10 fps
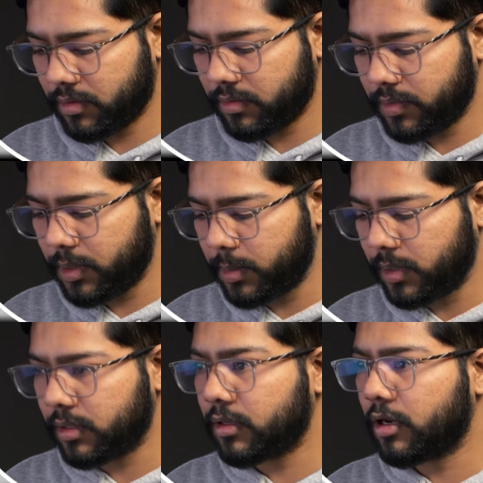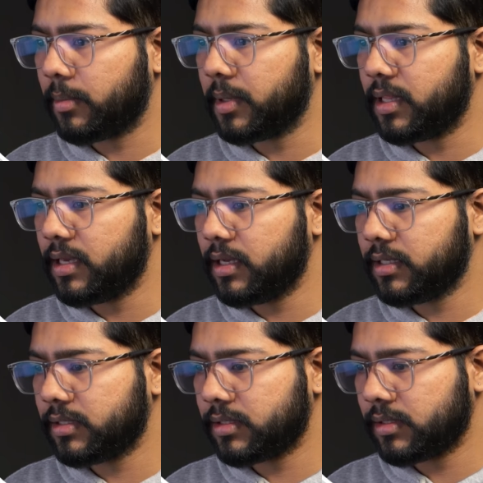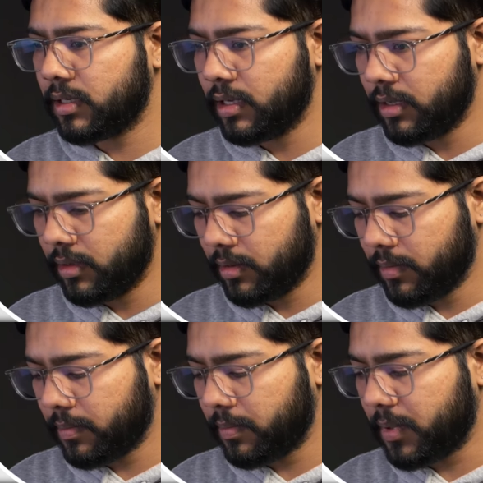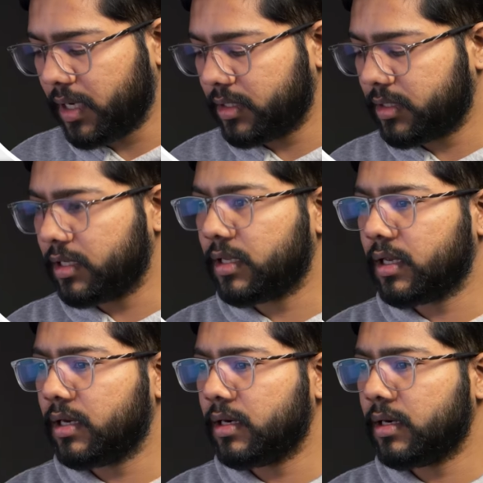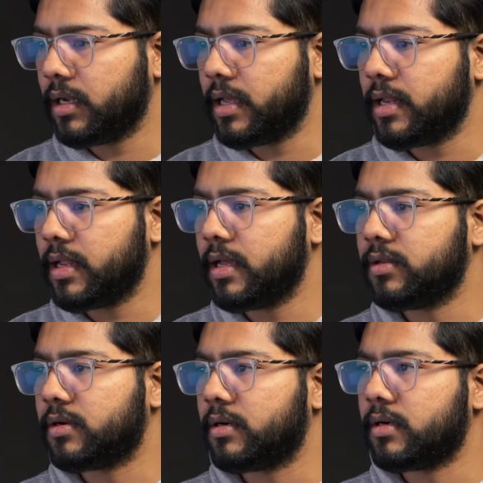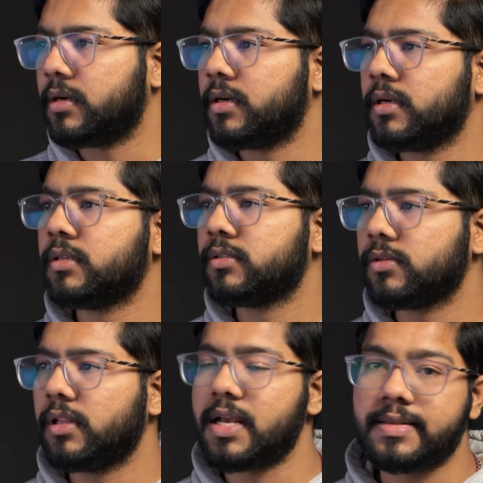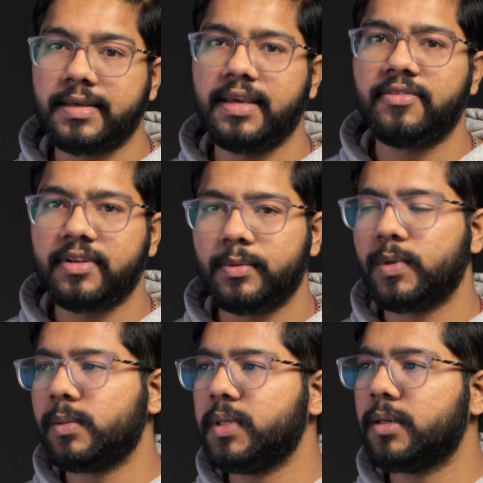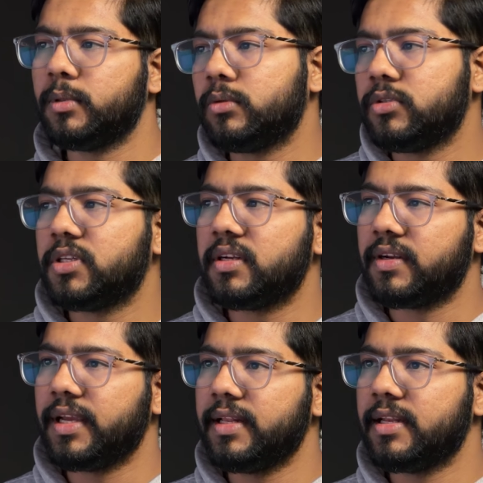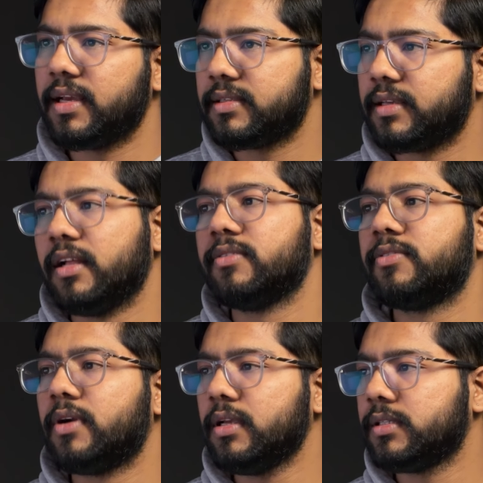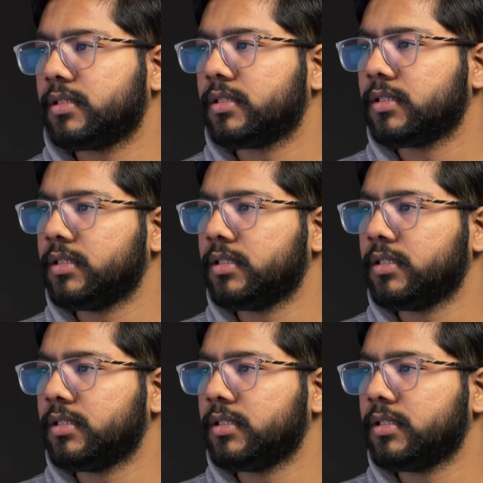We will copy this, paste it here, and enter. So let's see if it will be able to generate an Excel for us.